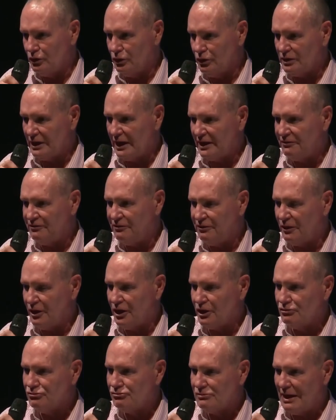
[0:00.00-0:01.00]
looked like
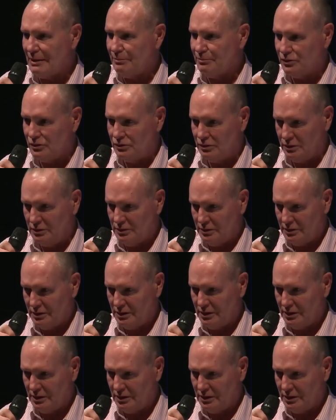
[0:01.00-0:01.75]
fucking Rambo.